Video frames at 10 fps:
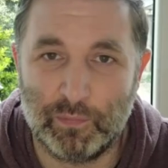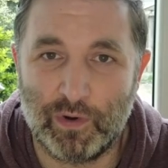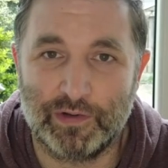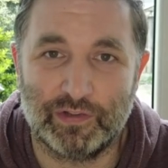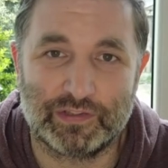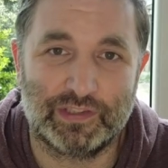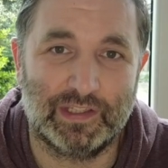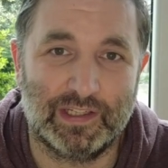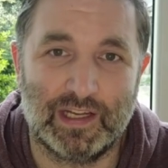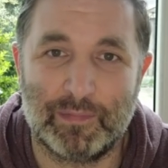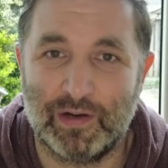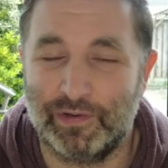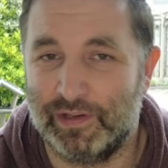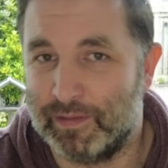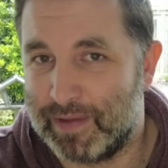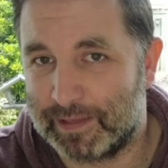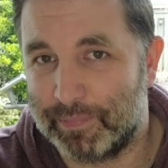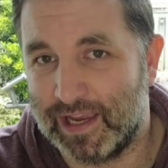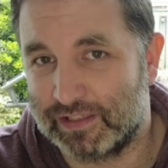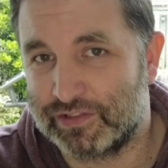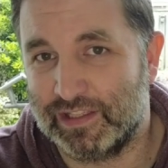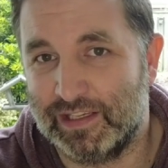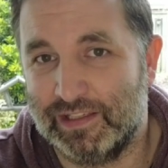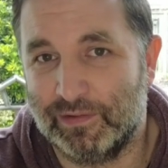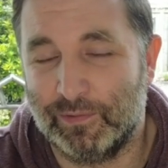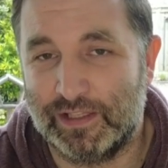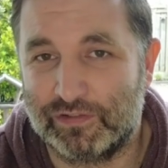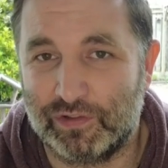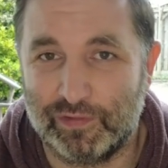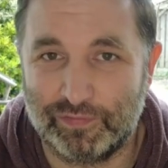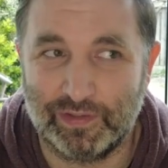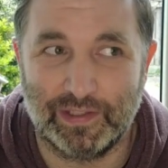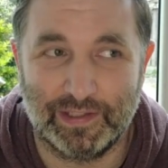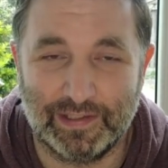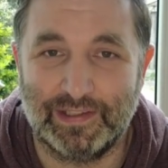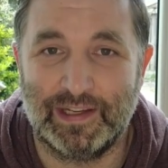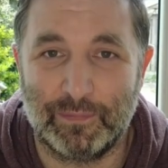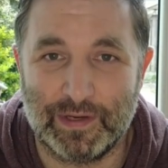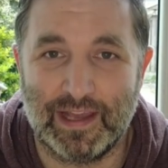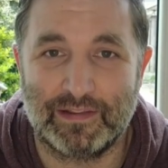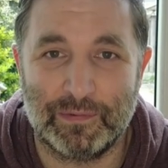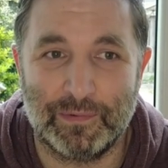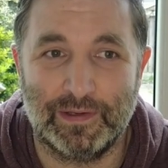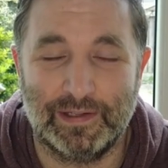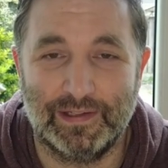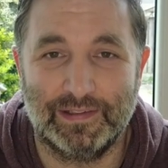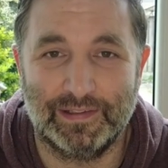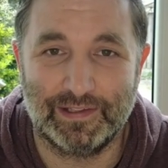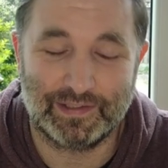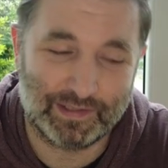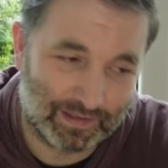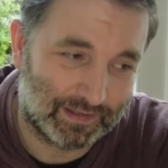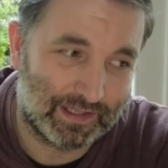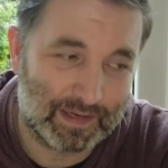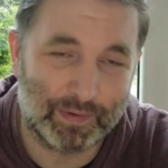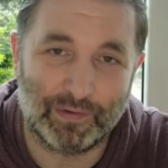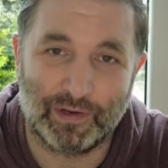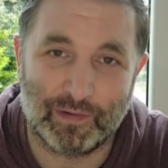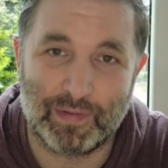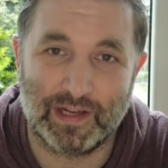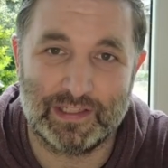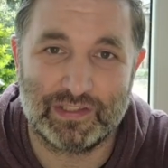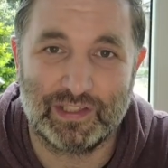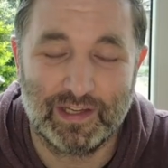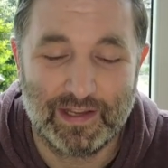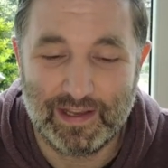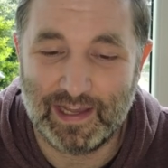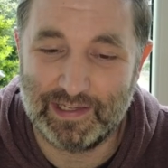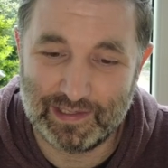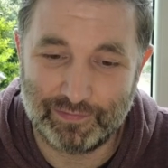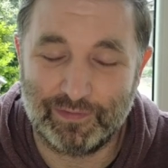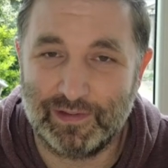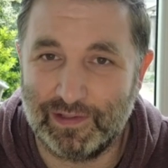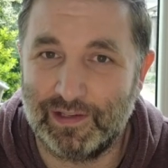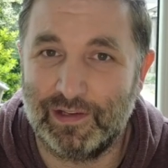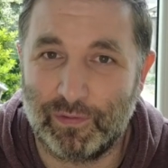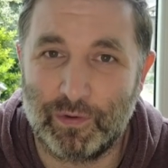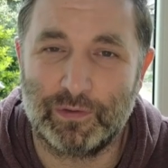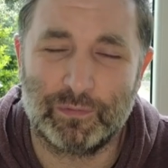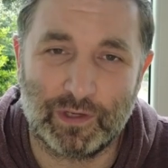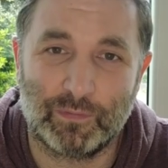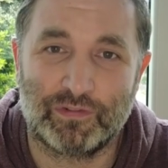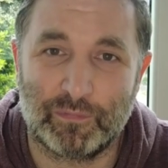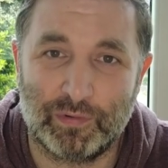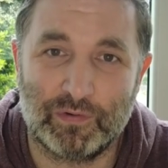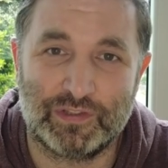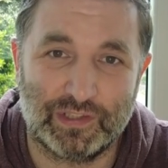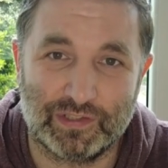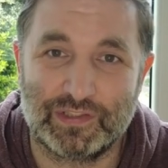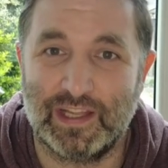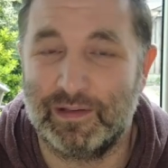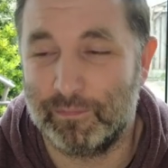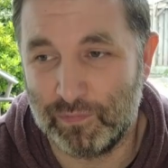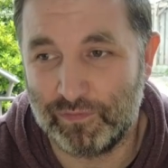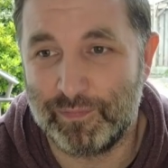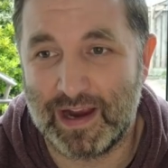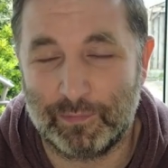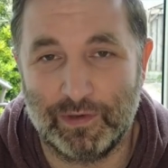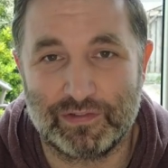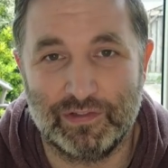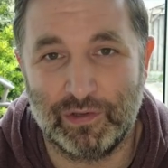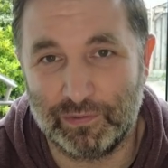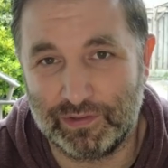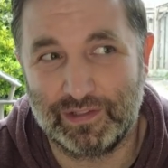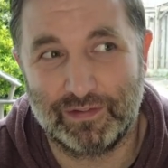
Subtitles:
warned us about the backpacks and all that stuff that we had to keep it on our bodies. And if the orang-utan was approaching us, then move backwards. Don't